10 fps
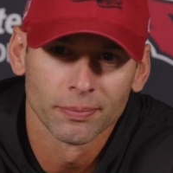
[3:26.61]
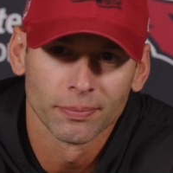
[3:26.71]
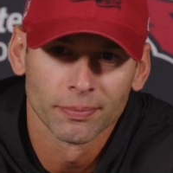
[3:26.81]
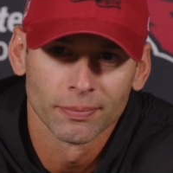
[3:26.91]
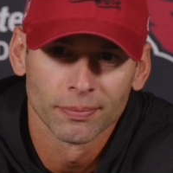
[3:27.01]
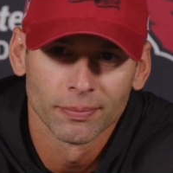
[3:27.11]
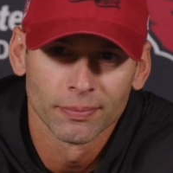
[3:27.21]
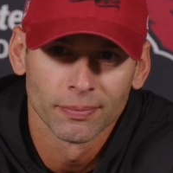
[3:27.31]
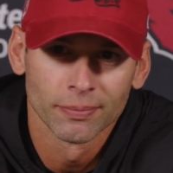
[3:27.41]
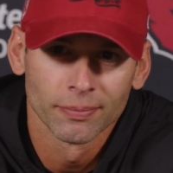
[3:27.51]
maybe up the
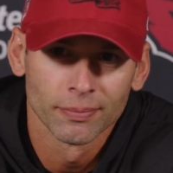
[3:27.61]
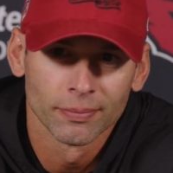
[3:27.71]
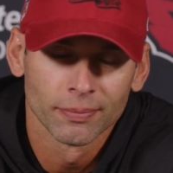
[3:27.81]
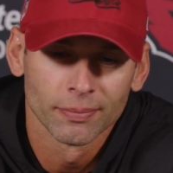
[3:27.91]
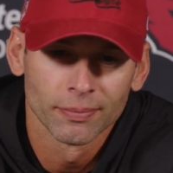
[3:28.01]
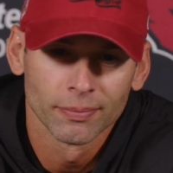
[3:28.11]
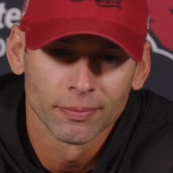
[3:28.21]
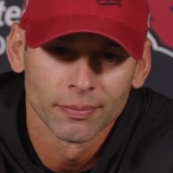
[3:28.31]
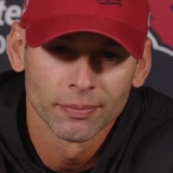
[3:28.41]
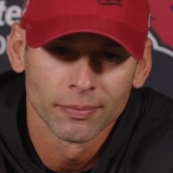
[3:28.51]
difficulty as
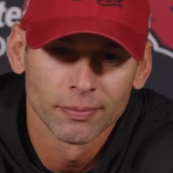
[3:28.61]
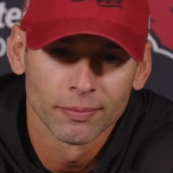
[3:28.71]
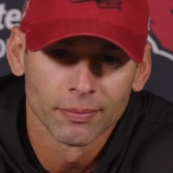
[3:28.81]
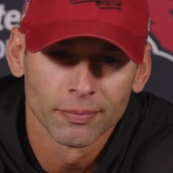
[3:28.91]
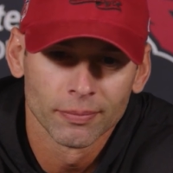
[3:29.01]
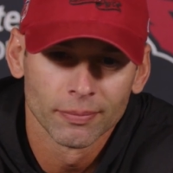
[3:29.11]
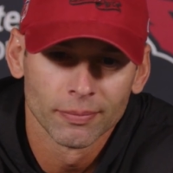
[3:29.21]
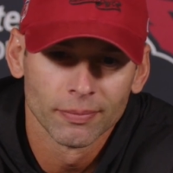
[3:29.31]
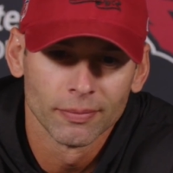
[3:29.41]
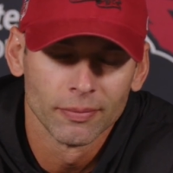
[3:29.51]
far as
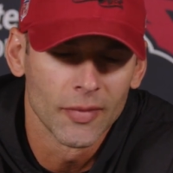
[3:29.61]
preparation for?